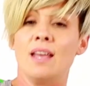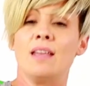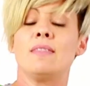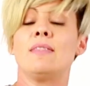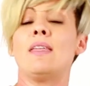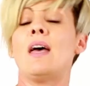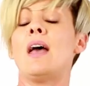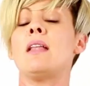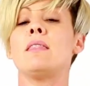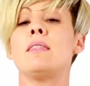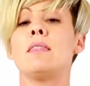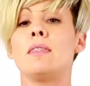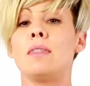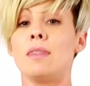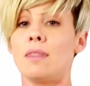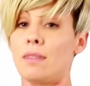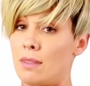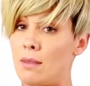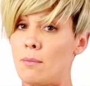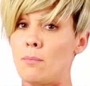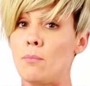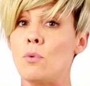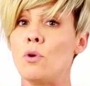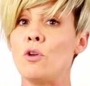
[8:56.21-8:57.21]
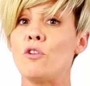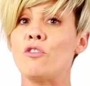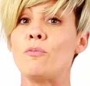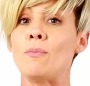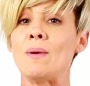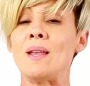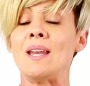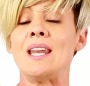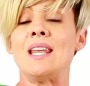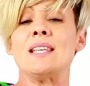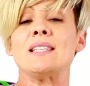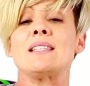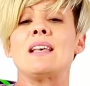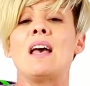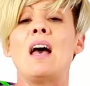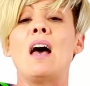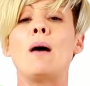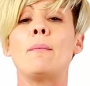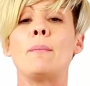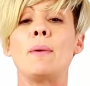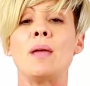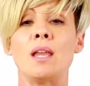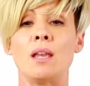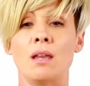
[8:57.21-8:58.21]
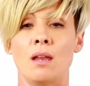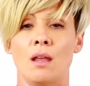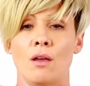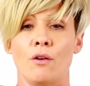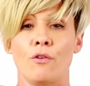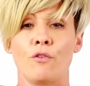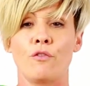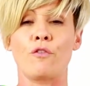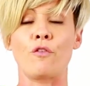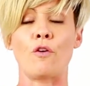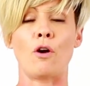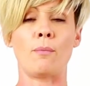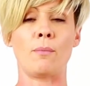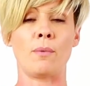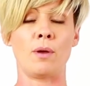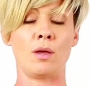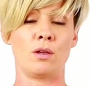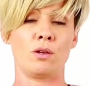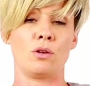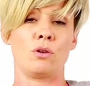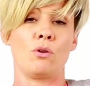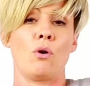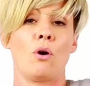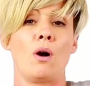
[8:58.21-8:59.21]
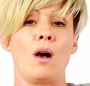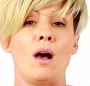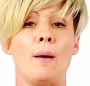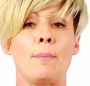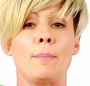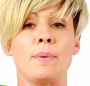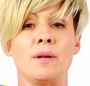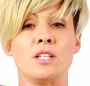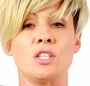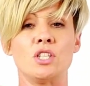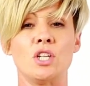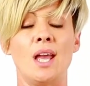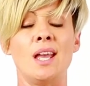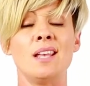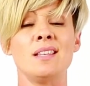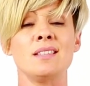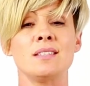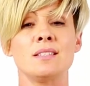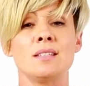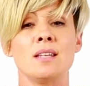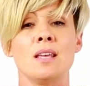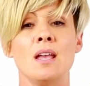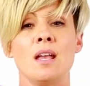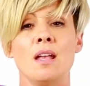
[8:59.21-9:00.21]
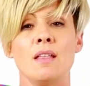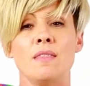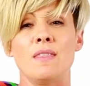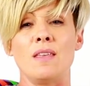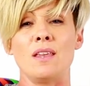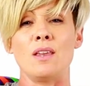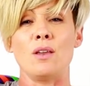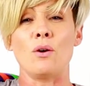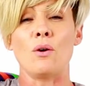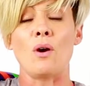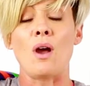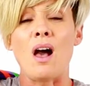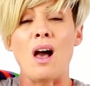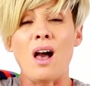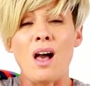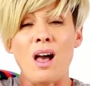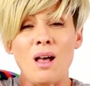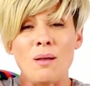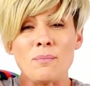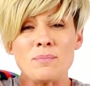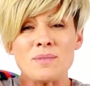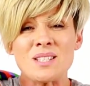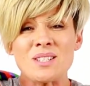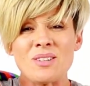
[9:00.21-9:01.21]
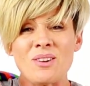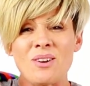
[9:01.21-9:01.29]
that the movement is coming from your upper chest, that your arms are